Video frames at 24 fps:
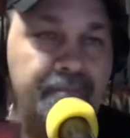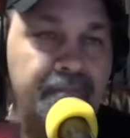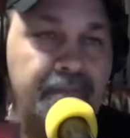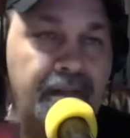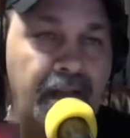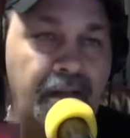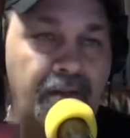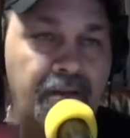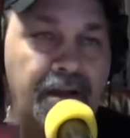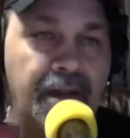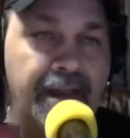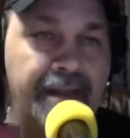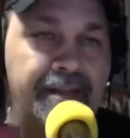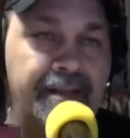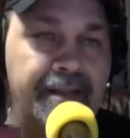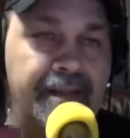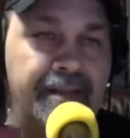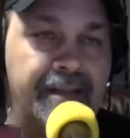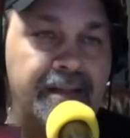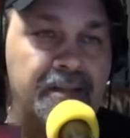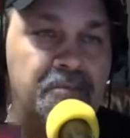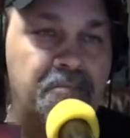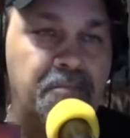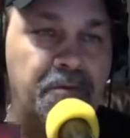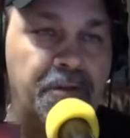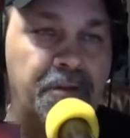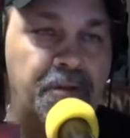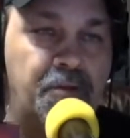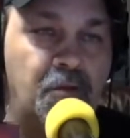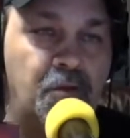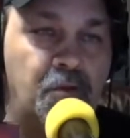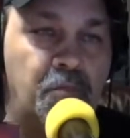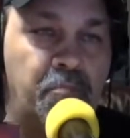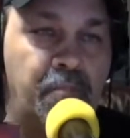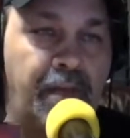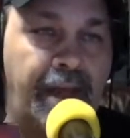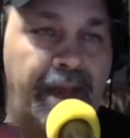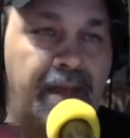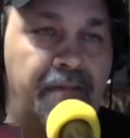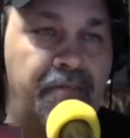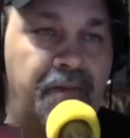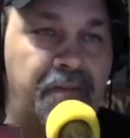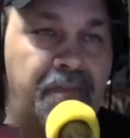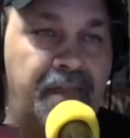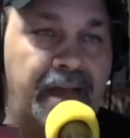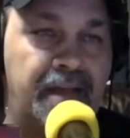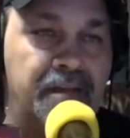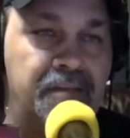I would like that. That's pretty cool. Man of
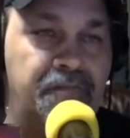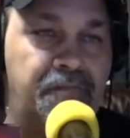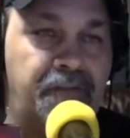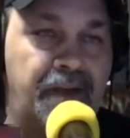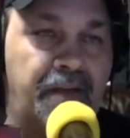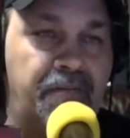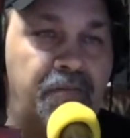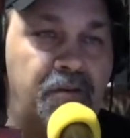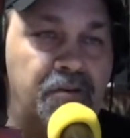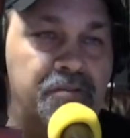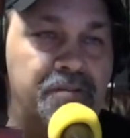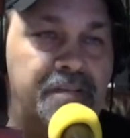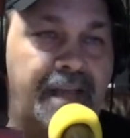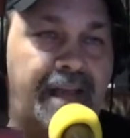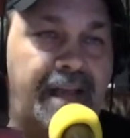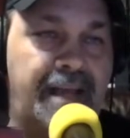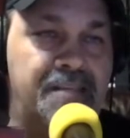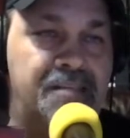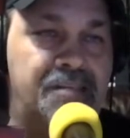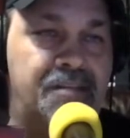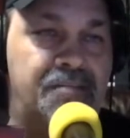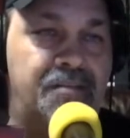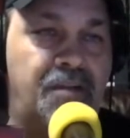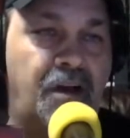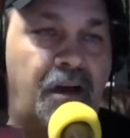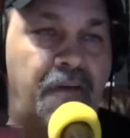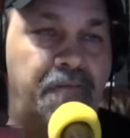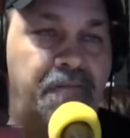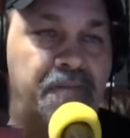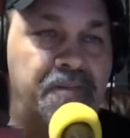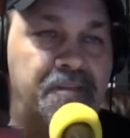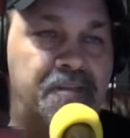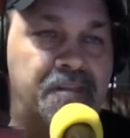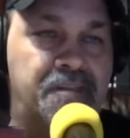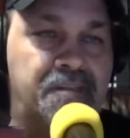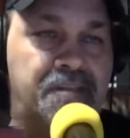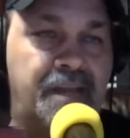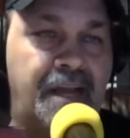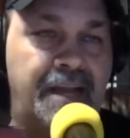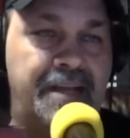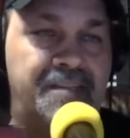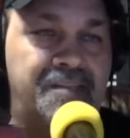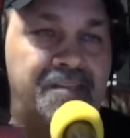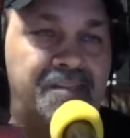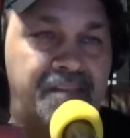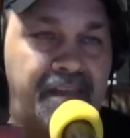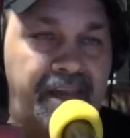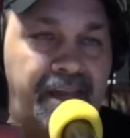a thousand five holds. Ask the Dolphins to
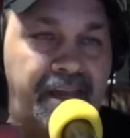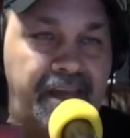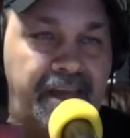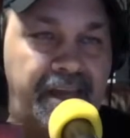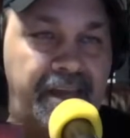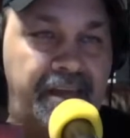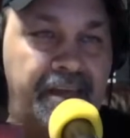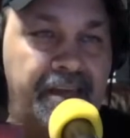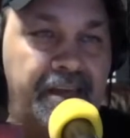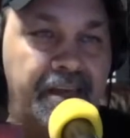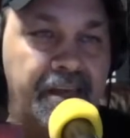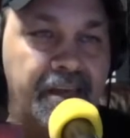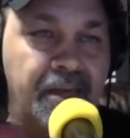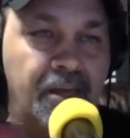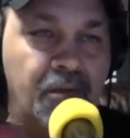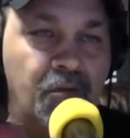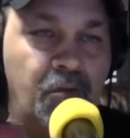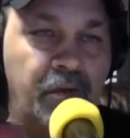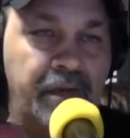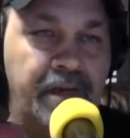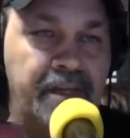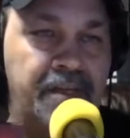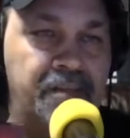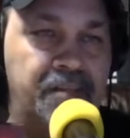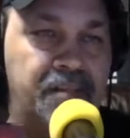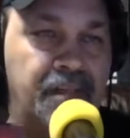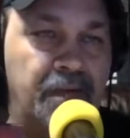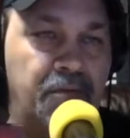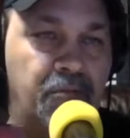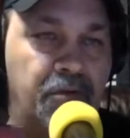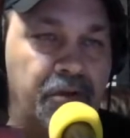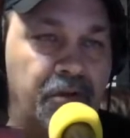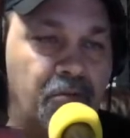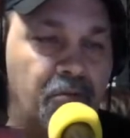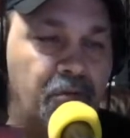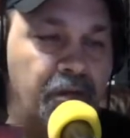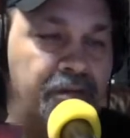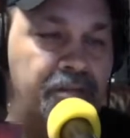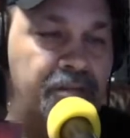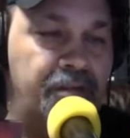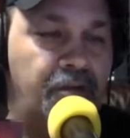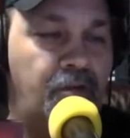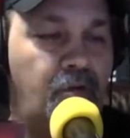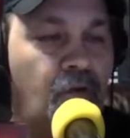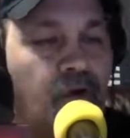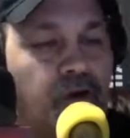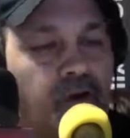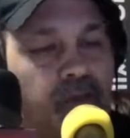sign Ziggy. We need someone to rush
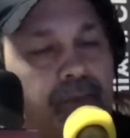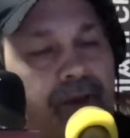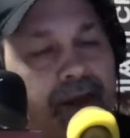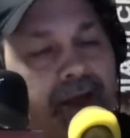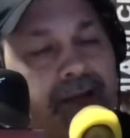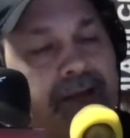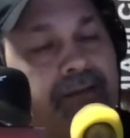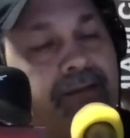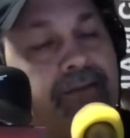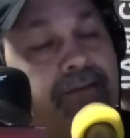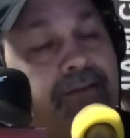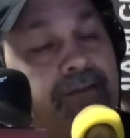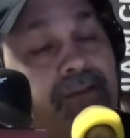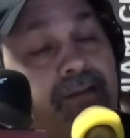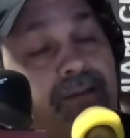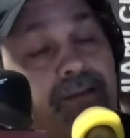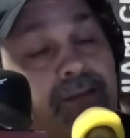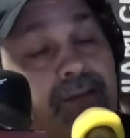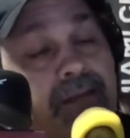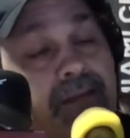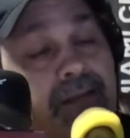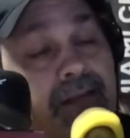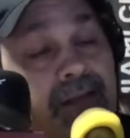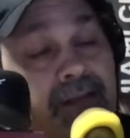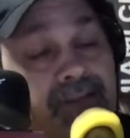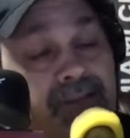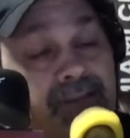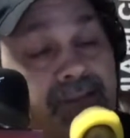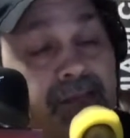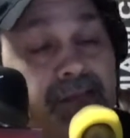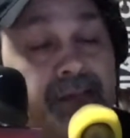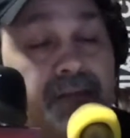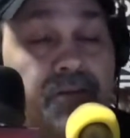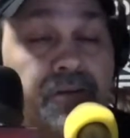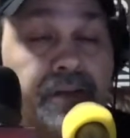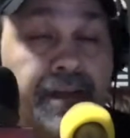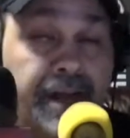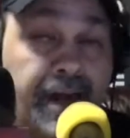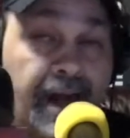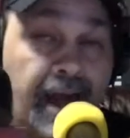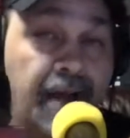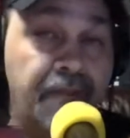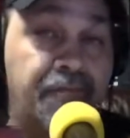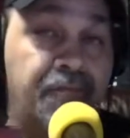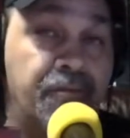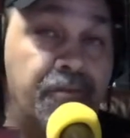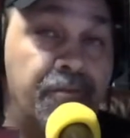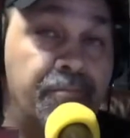the quarterback. Yeah, Ziggy will get
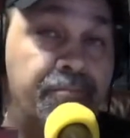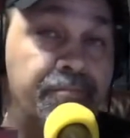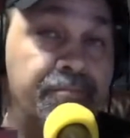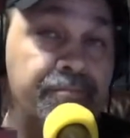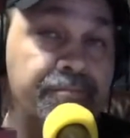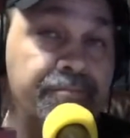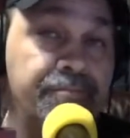after him.